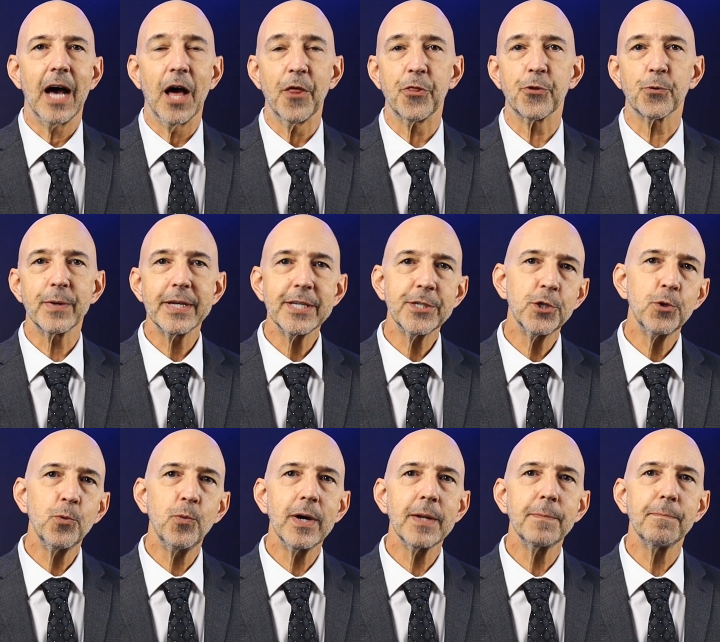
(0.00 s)
A
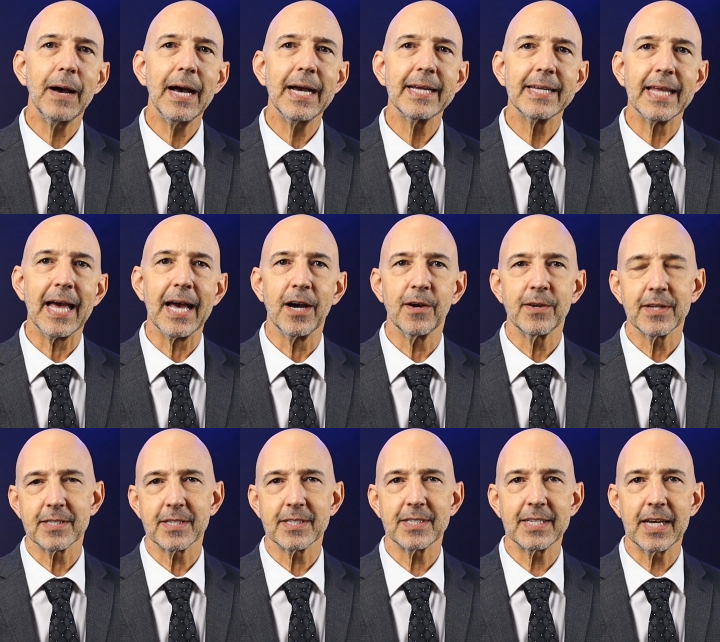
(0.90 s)
3-2-1 buy down
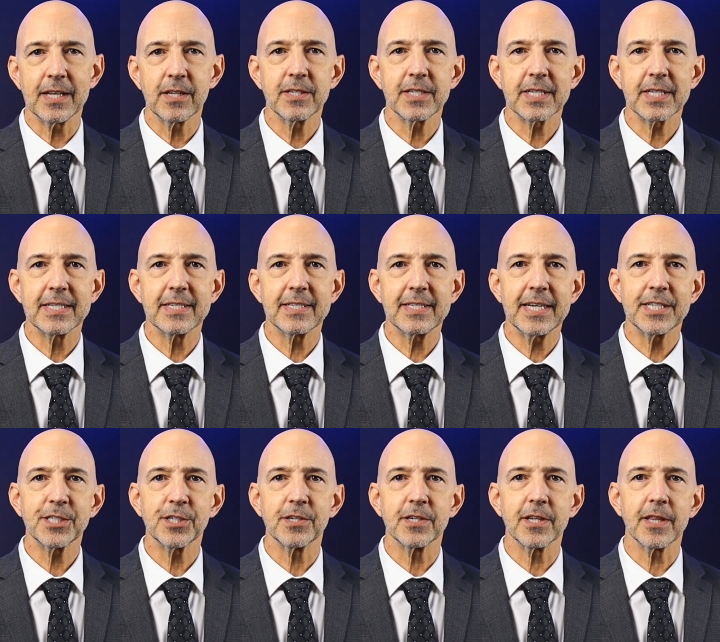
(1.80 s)
is a seller's
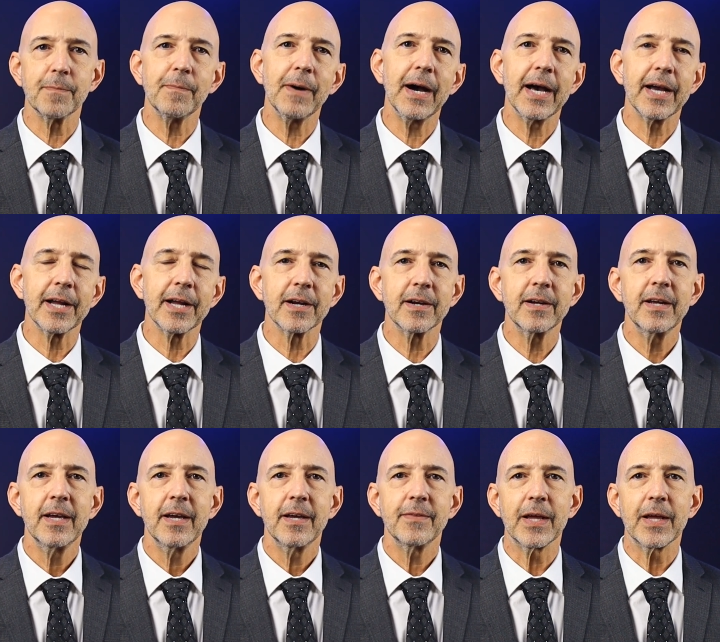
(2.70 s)
concession to the buyer